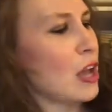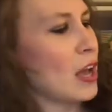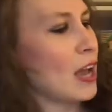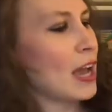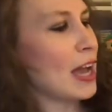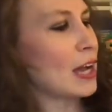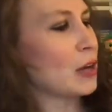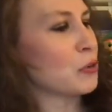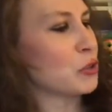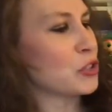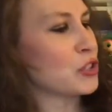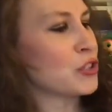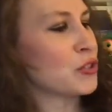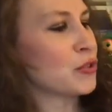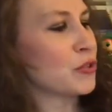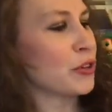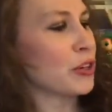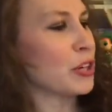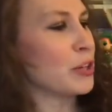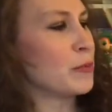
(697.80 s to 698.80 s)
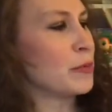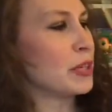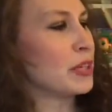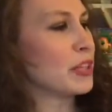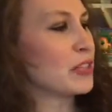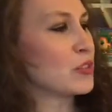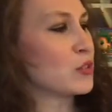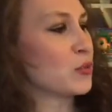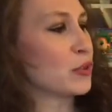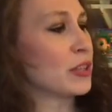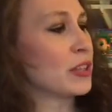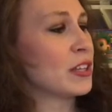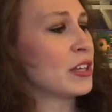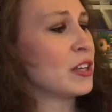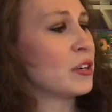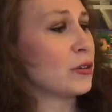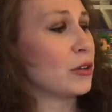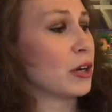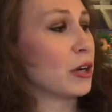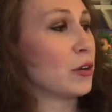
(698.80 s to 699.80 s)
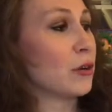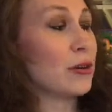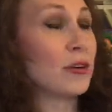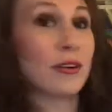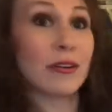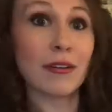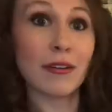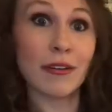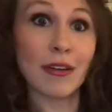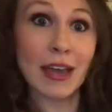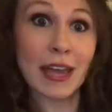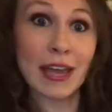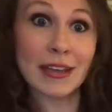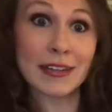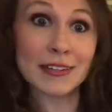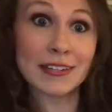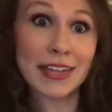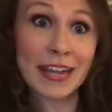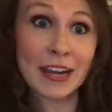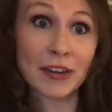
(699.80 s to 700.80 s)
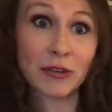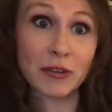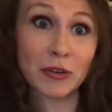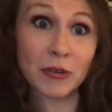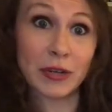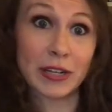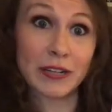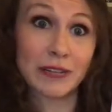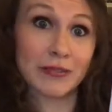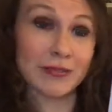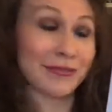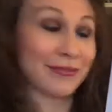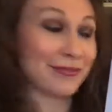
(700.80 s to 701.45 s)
Our story begins with hero and heroine.